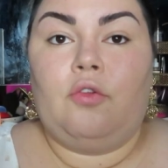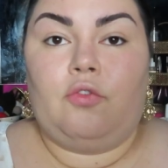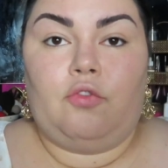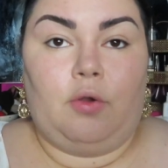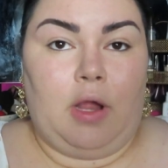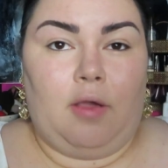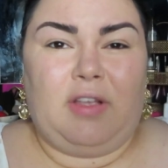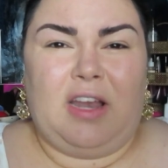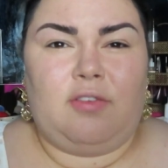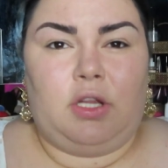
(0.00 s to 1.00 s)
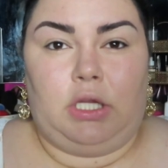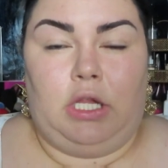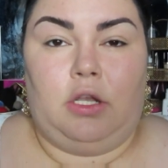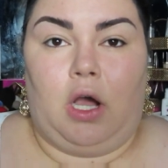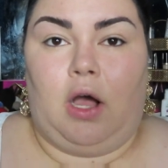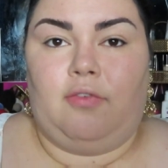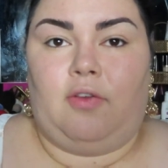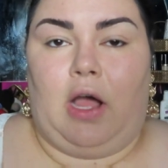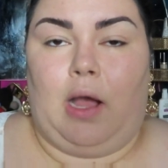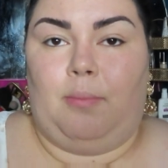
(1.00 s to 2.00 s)
So now I've kind of cleaned off
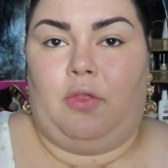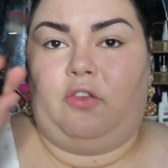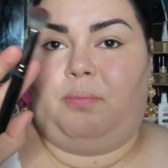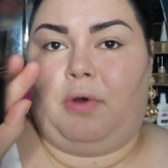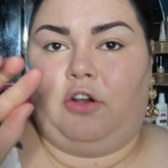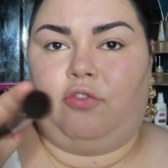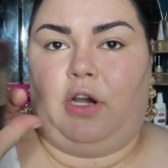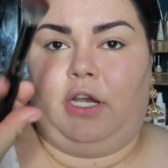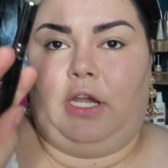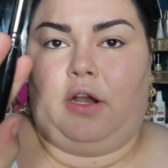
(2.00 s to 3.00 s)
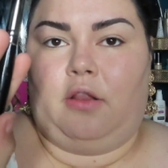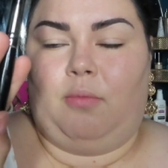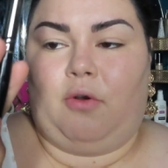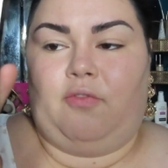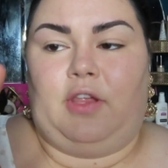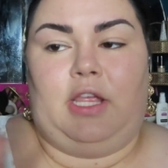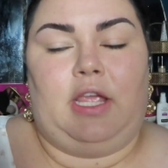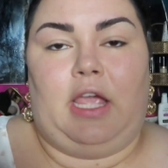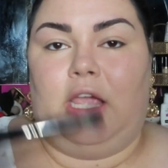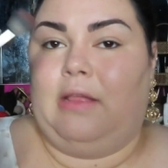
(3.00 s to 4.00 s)
this brush right here, the Morphe
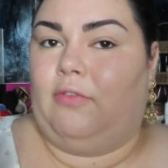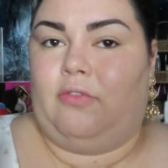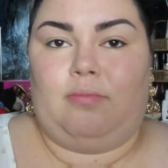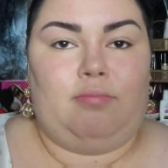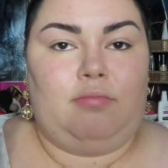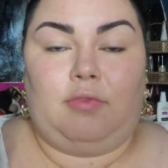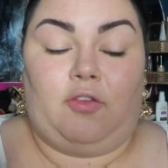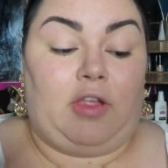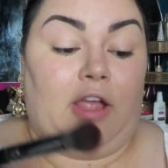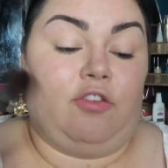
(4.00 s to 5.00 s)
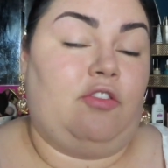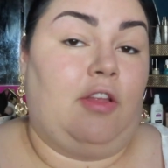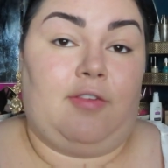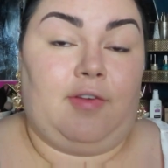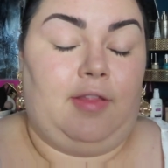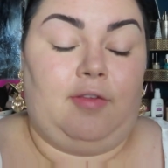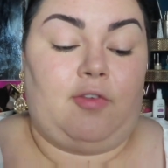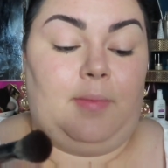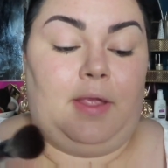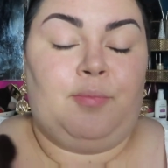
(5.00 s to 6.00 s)
E8. This guy just does everything
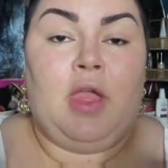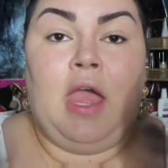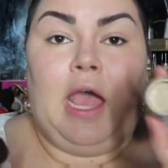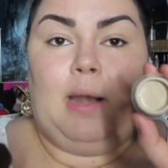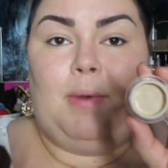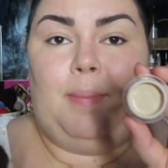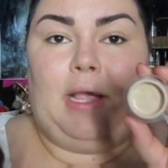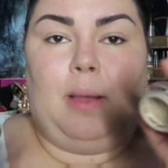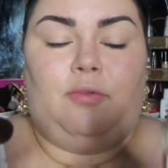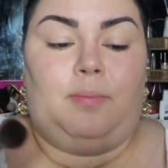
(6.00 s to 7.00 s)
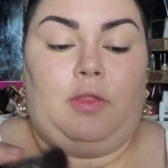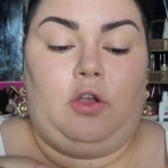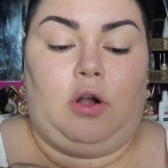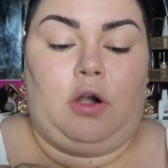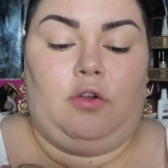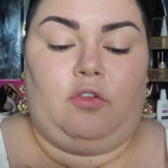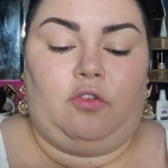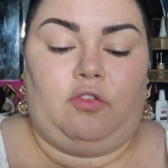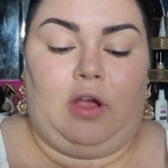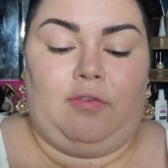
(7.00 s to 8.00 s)
for me. And I'm going to pick up some of the NARS
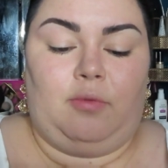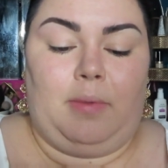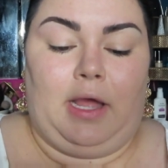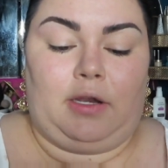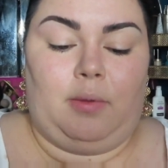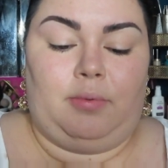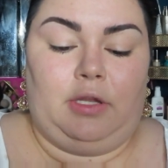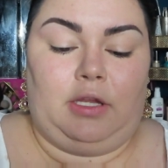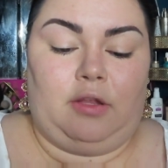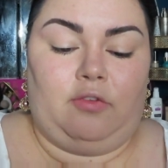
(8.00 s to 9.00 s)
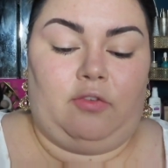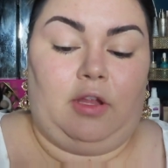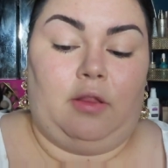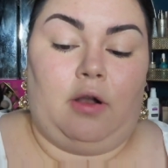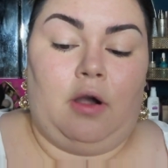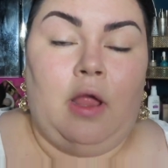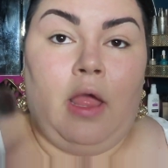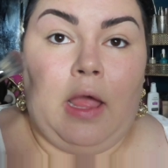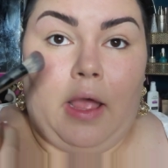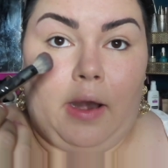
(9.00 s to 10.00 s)
Soft Matte Complete Concealer,
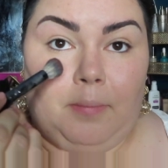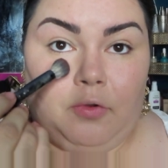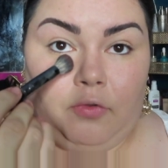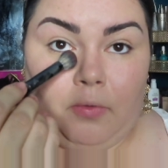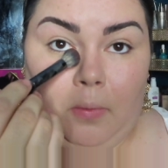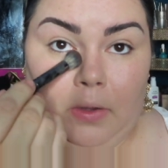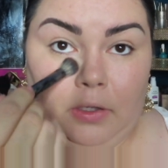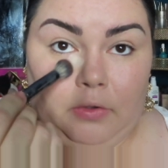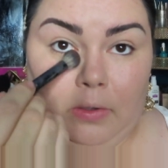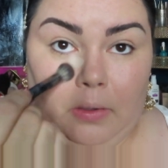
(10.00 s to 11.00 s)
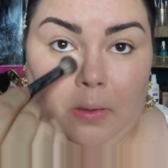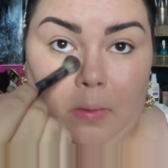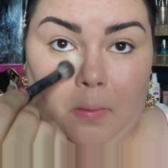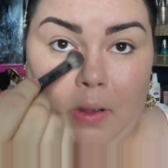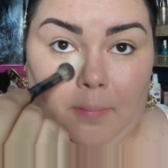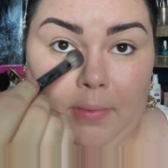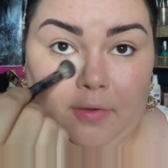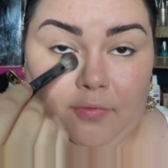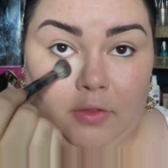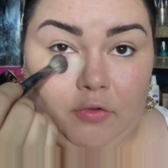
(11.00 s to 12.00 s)
and I'm just going to
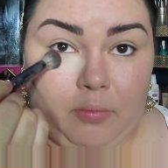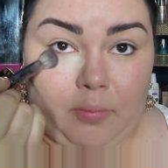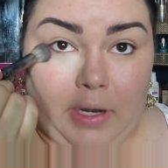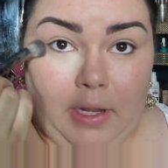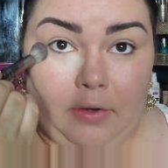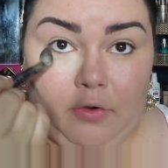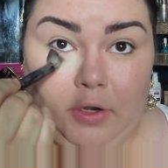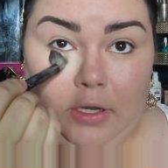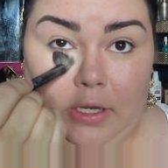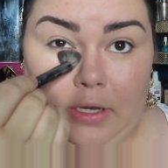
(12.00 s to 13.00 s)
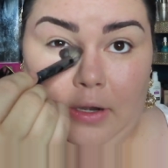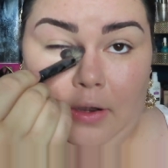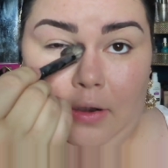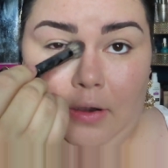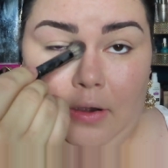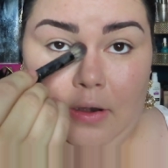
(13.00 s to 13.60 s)
buff this right under here,